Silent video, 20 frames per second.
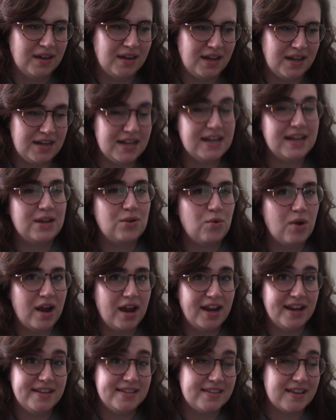
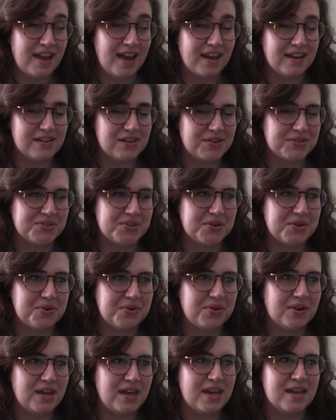knitting-wise and
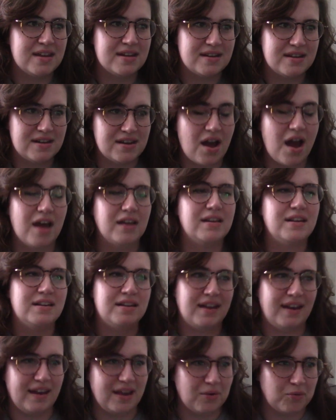also in
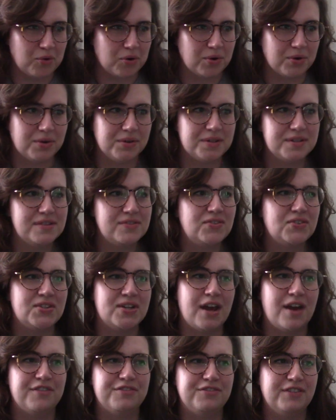non-knitting world
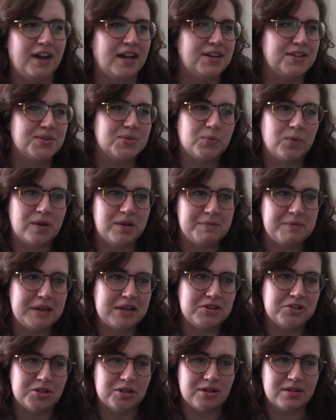stuff, I just want to
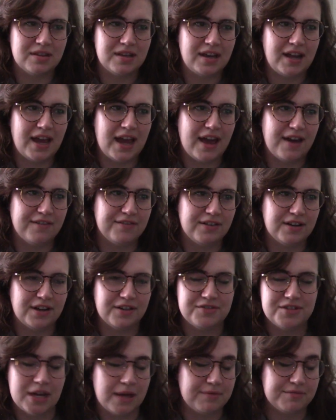make sure that I have
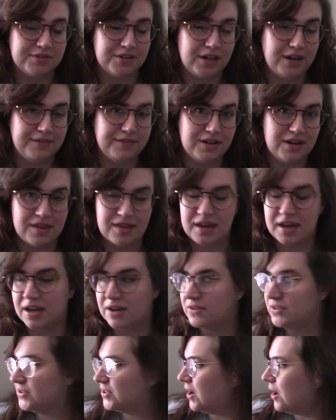enough time for
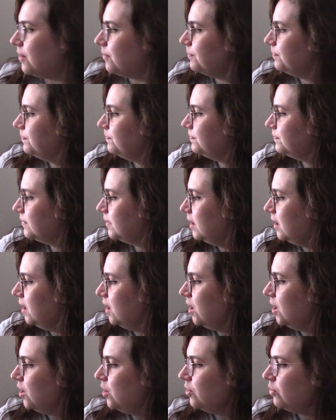everything. So
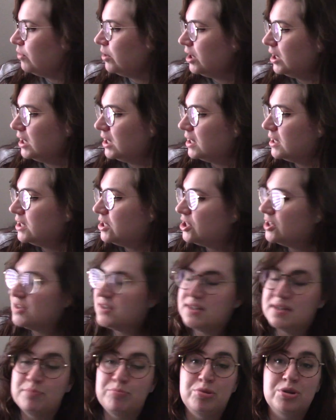we're gonna
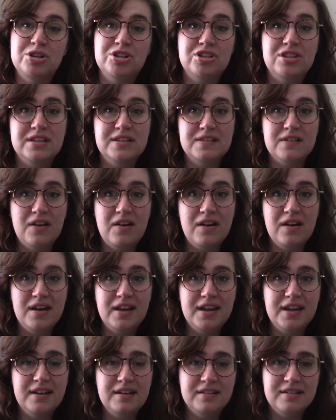just push this
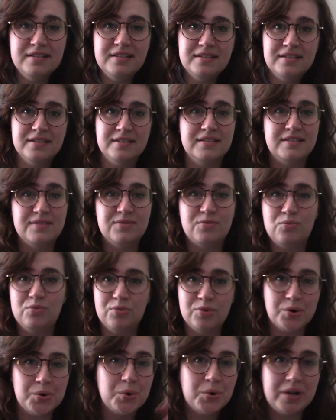on,
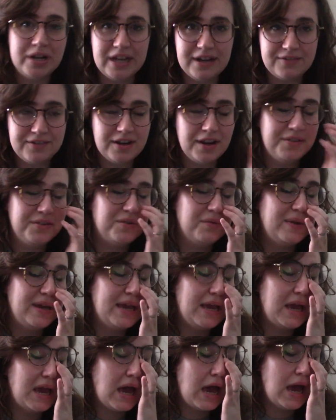recording every other
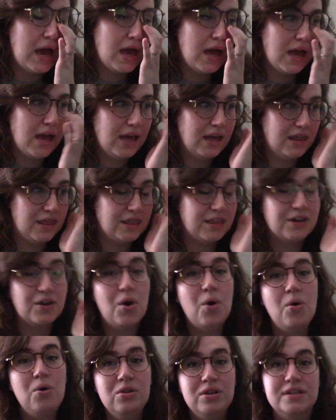week. The
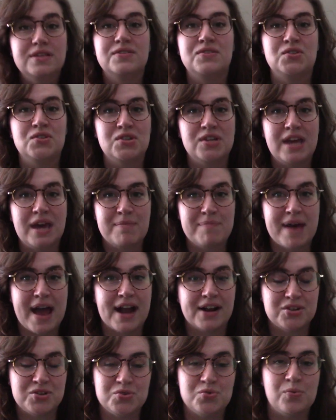goal is to get
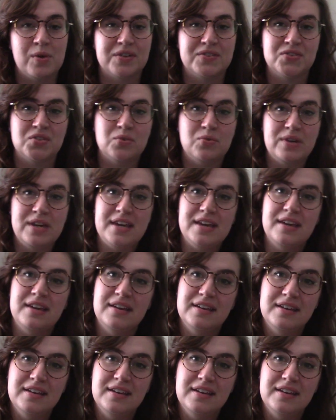back to once a week,